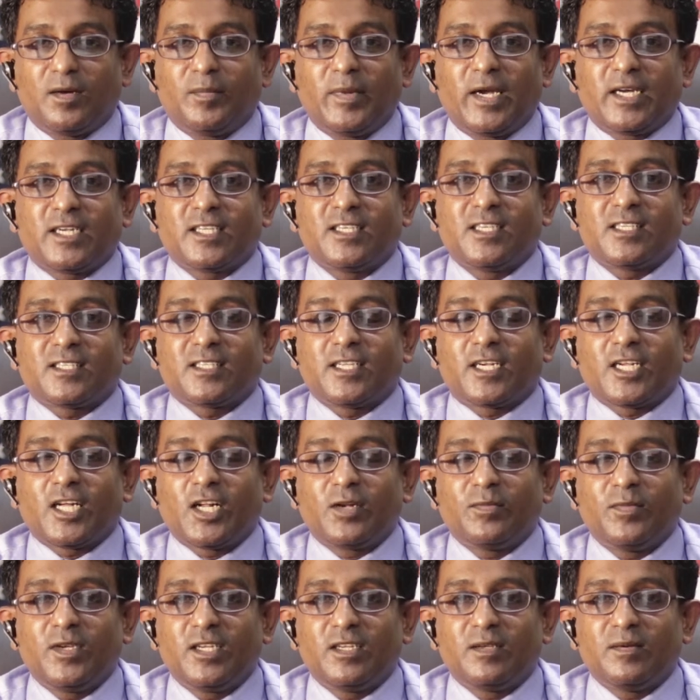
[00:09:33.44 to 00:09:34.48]
matters that
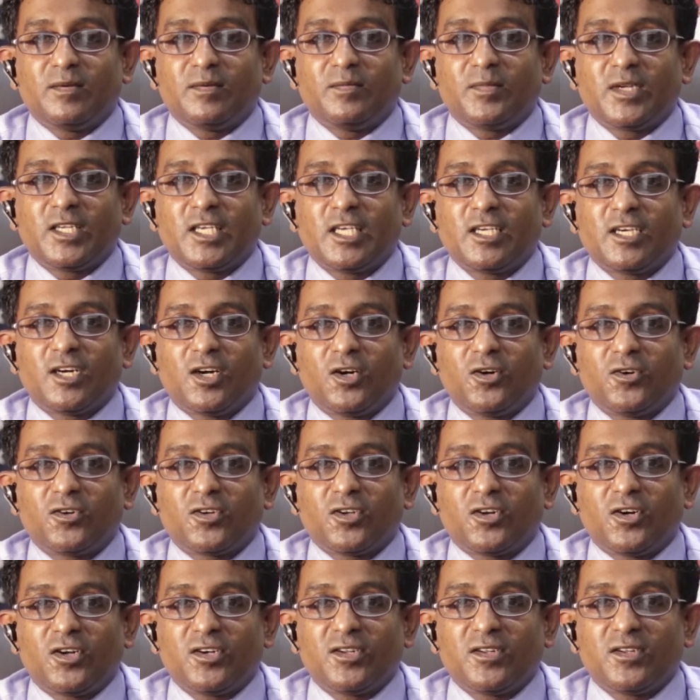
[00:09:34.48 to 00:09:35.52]
I'll be bringing out
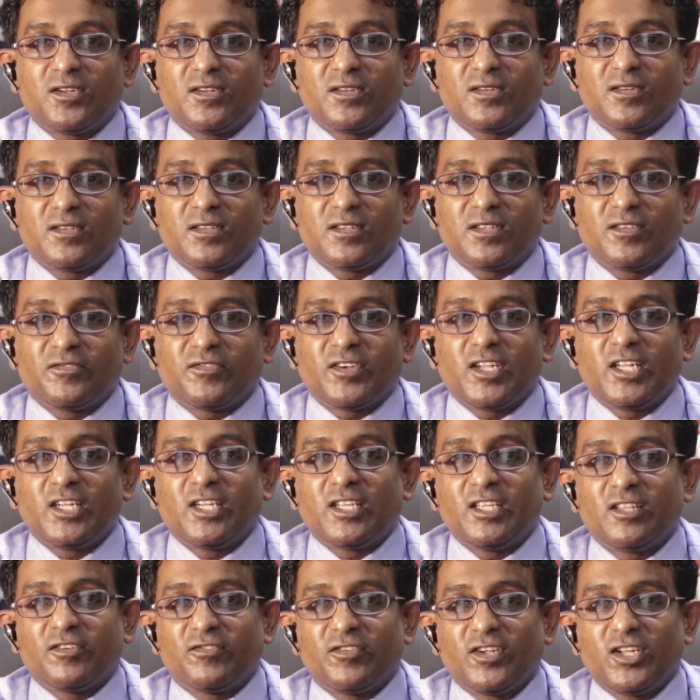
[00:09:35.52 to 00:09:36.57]
on
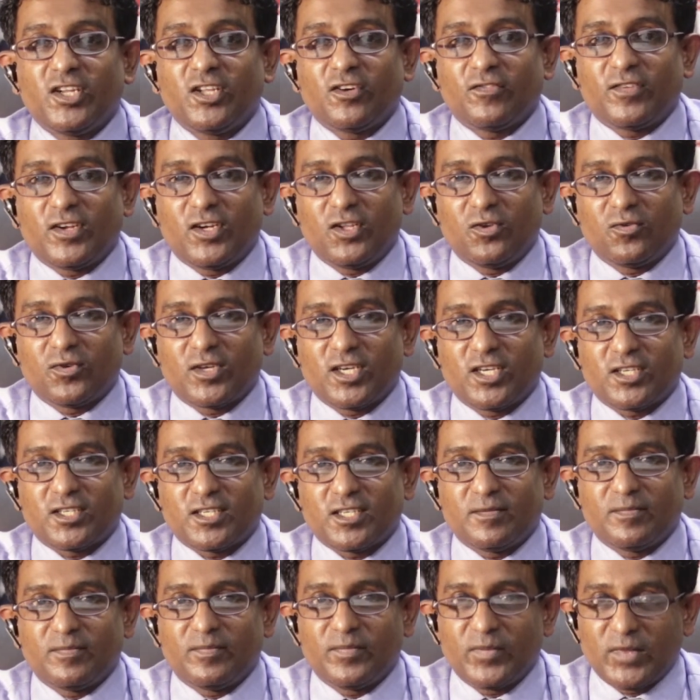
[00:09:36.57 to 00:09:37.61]
in the field of
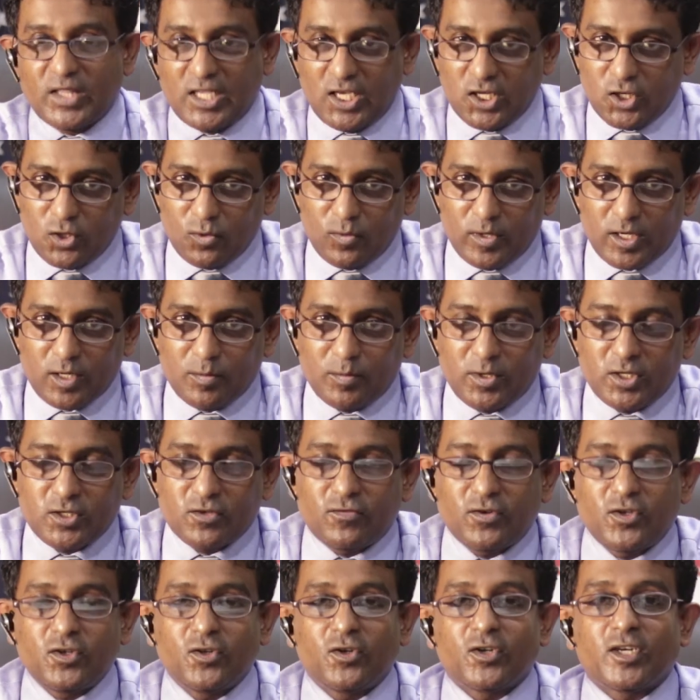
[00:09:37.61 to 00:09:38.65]
education. Thank you very much
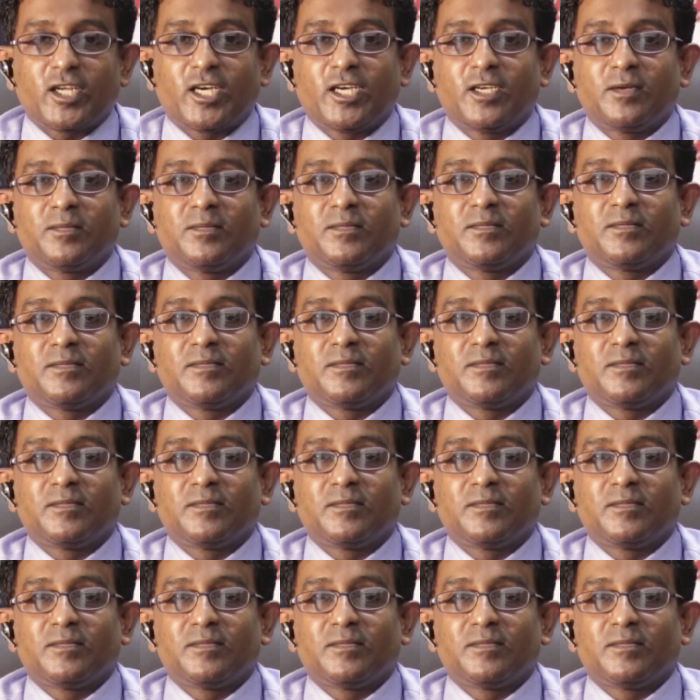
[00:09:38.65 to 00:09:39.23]
for your time.